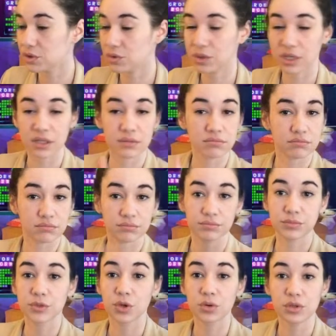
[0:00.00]
You can
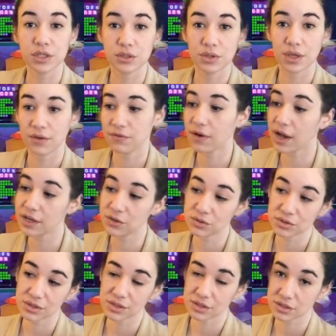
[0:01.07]
totally do that fine. You
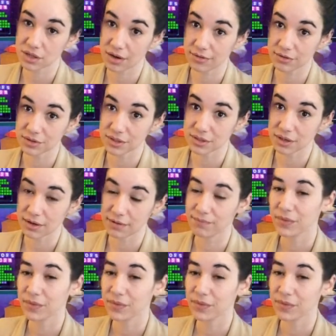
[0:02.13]
just toggle this on.